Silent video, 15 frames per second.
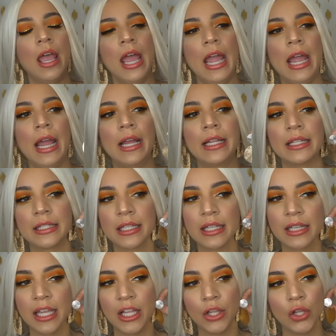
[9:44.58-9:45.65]
And
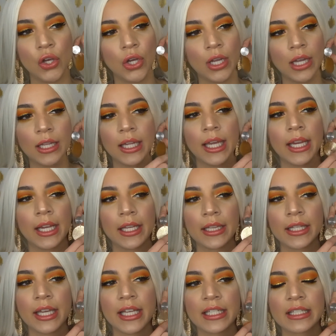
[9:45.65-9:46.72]
they look like
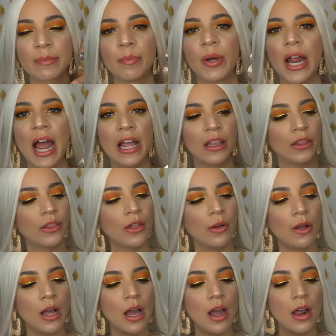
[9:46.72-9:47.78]
this, but
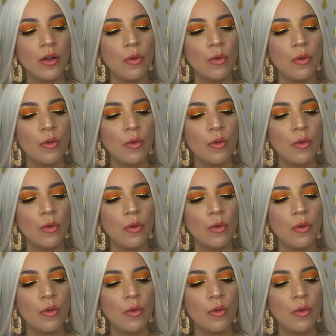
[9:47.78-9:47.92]
the